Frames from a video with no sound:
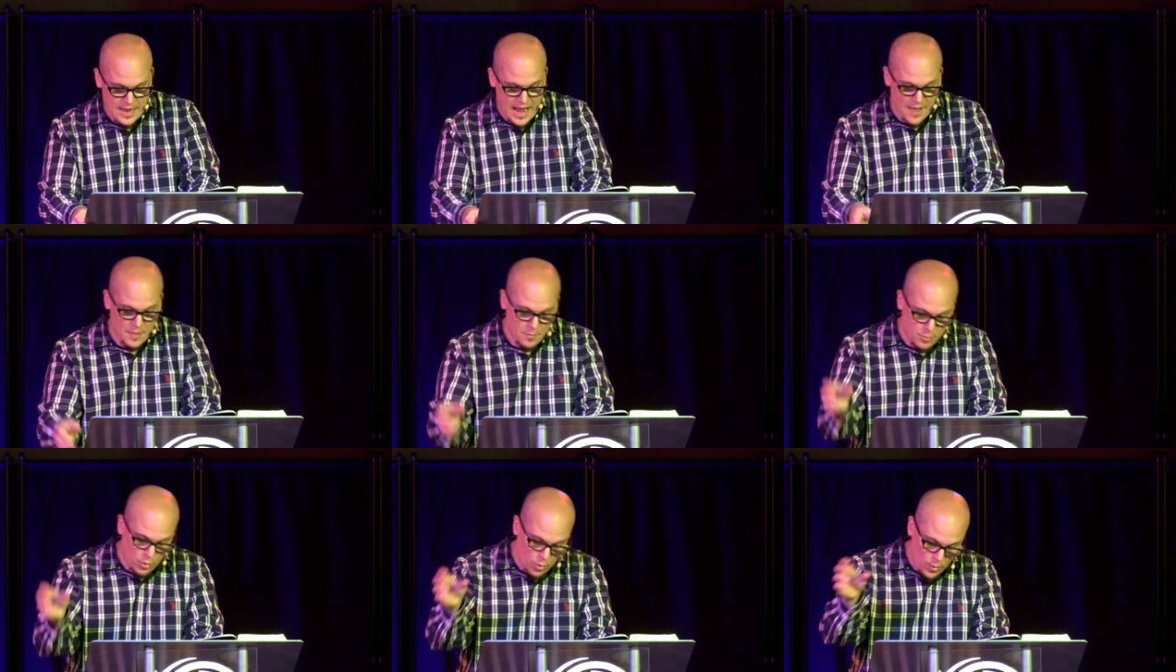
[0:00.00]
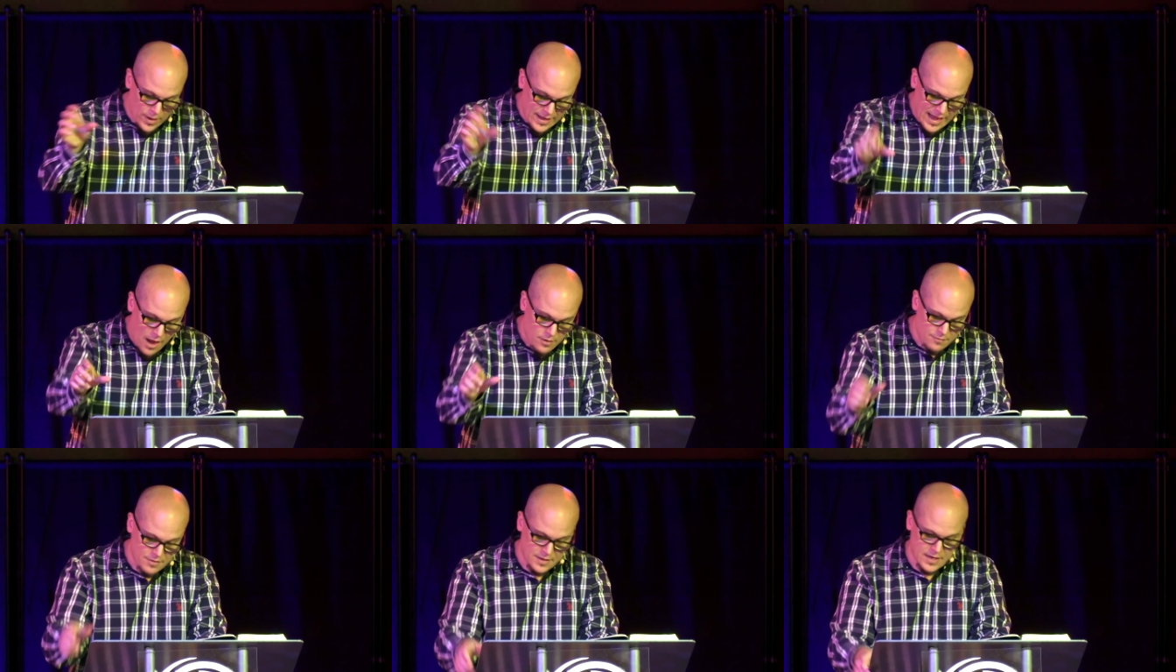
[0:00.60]
and the pouring
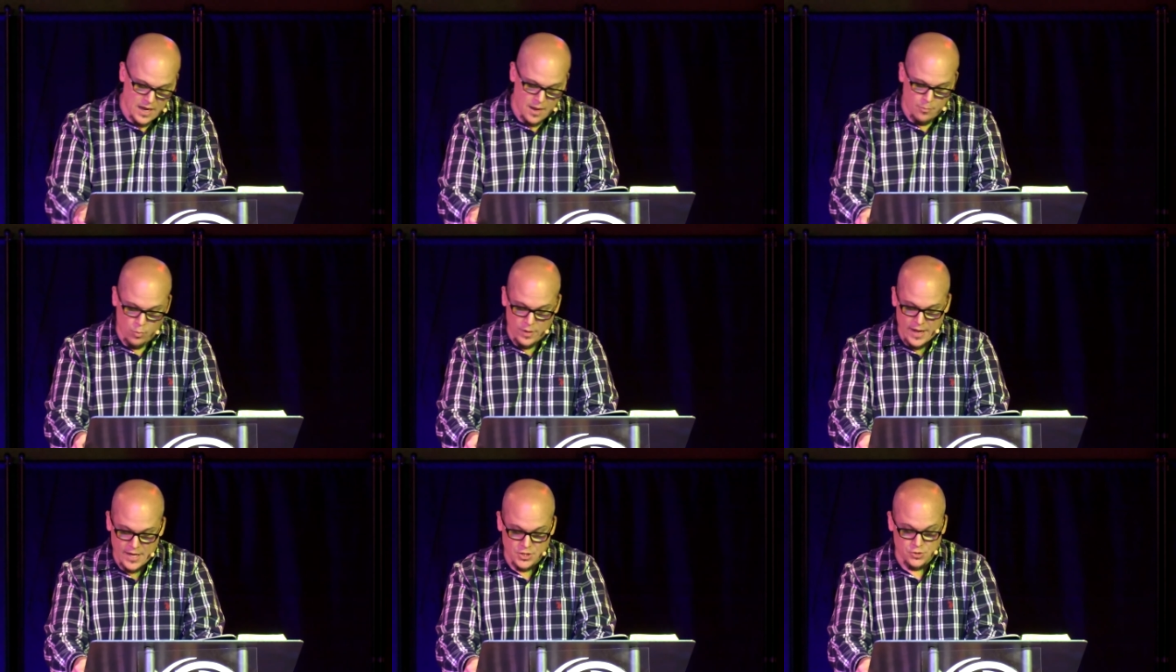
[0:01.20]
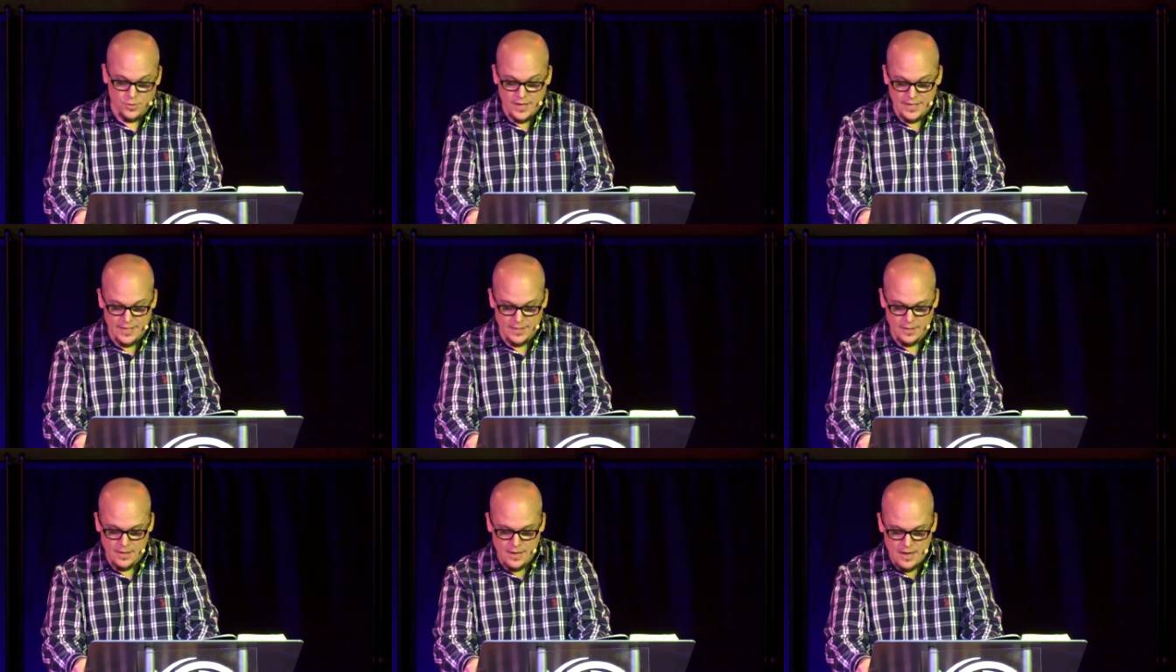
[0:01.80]
out of the cup when I drink
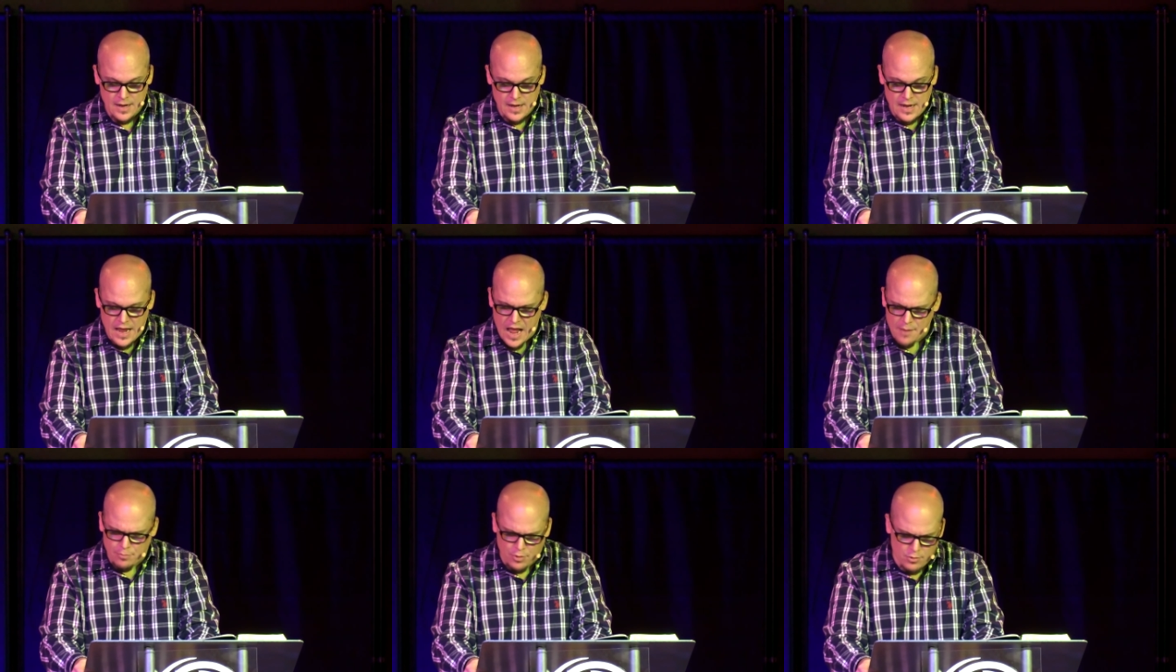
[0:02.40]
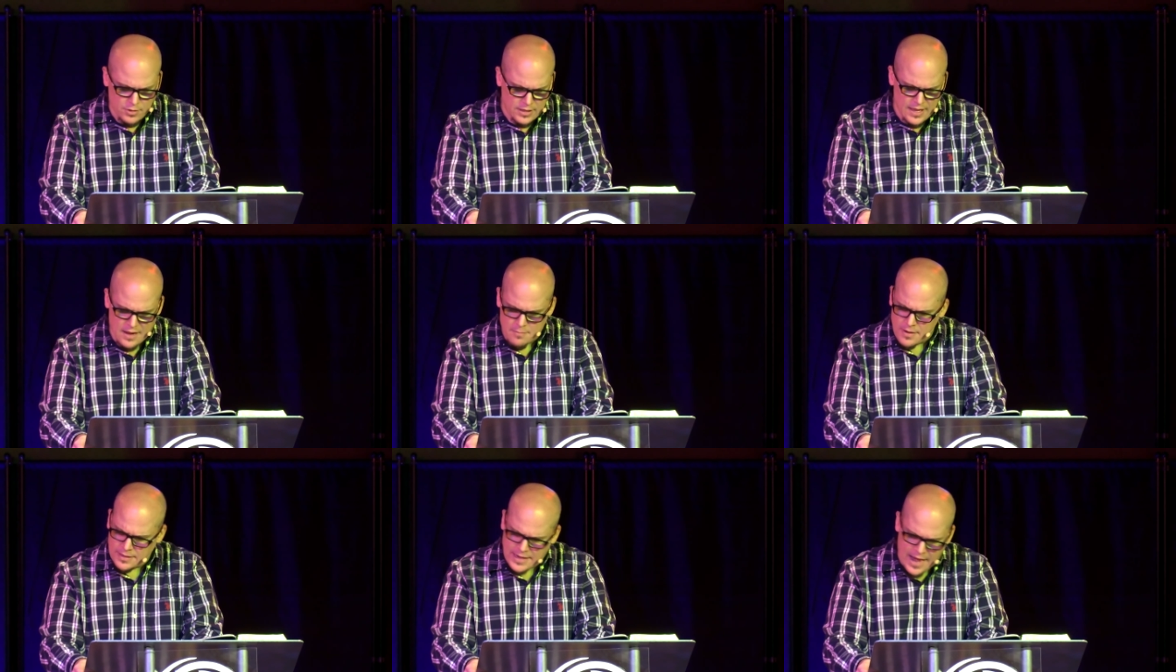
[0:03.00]
it, I
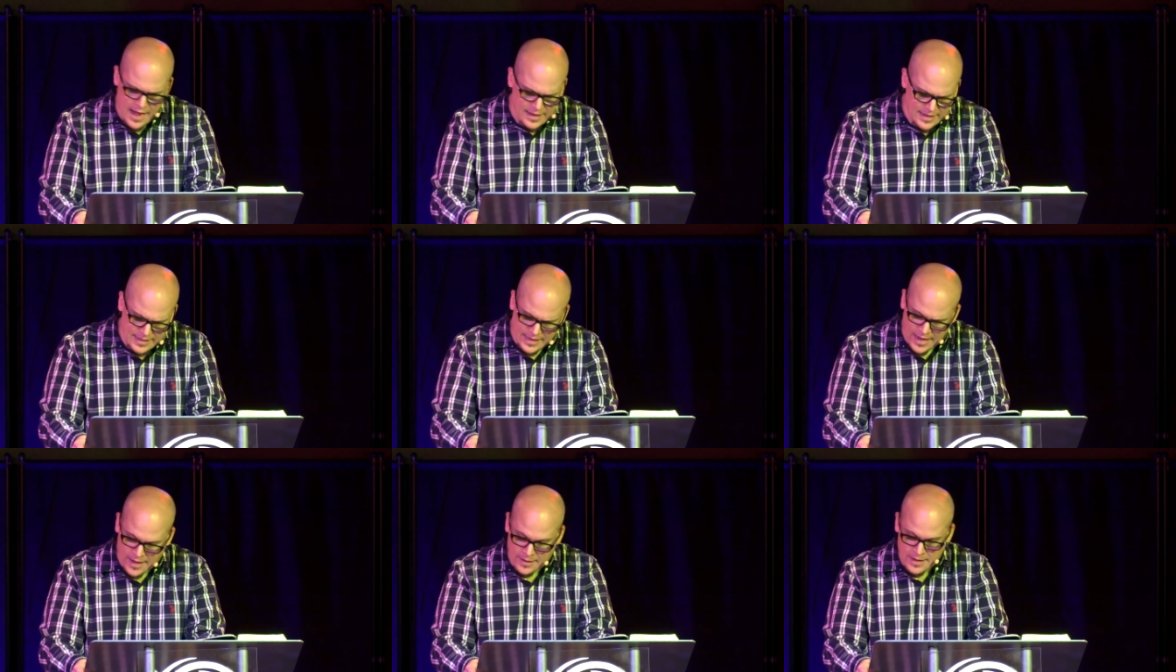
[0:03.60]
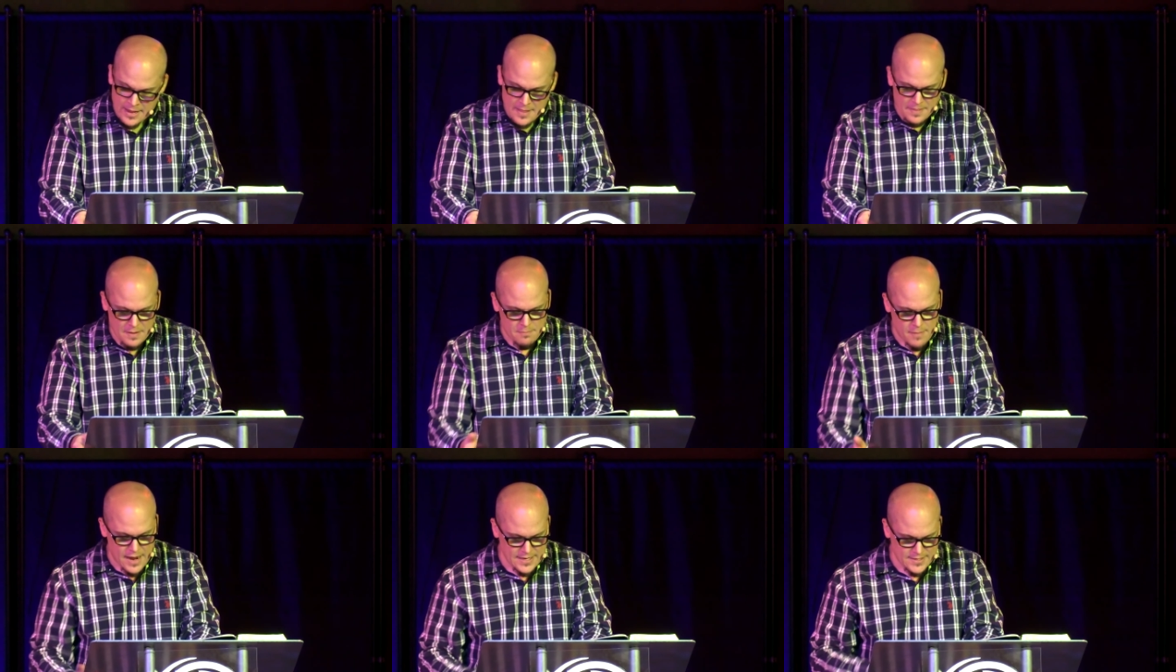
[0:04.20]
proclaim again and again that
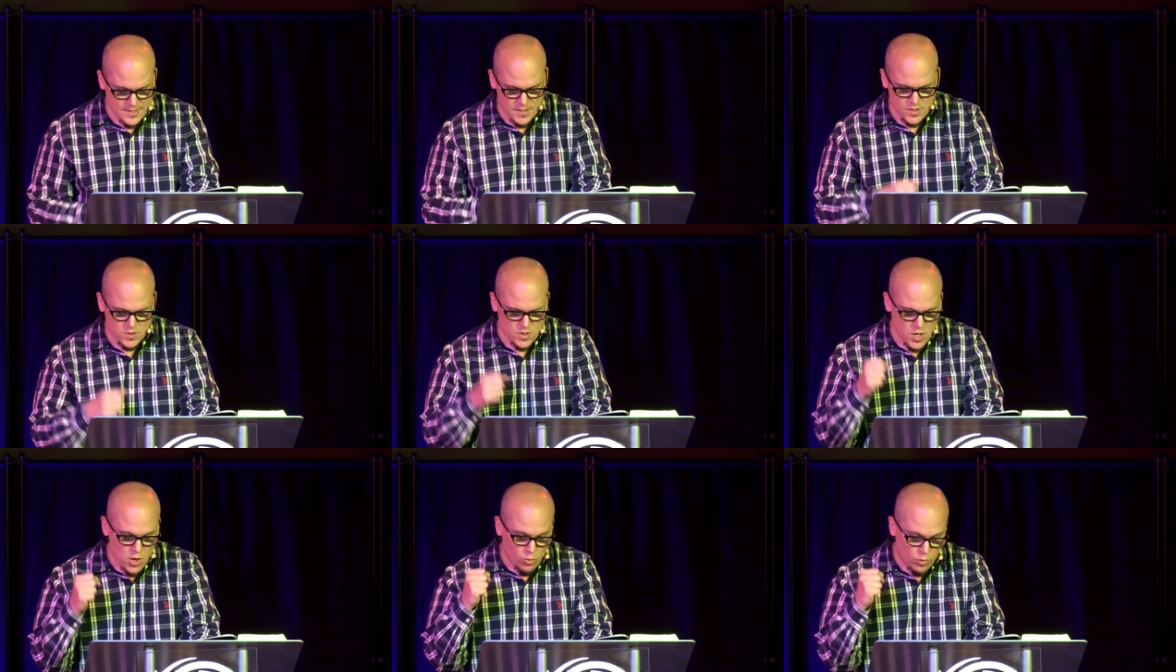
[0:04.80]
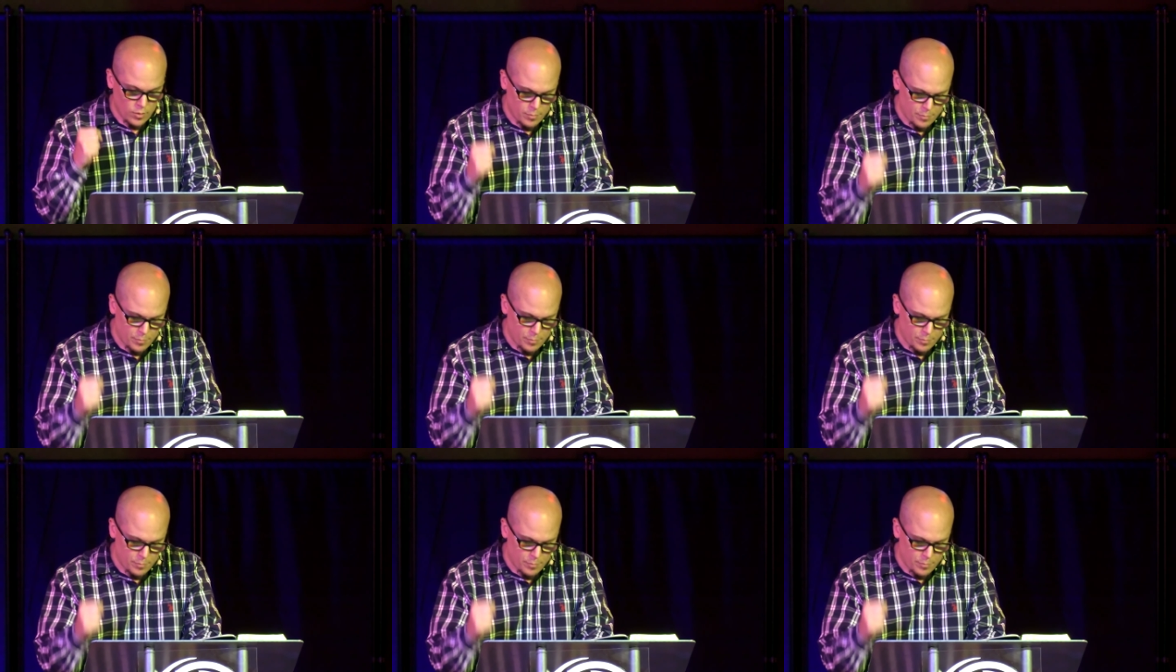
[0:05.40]
my sins were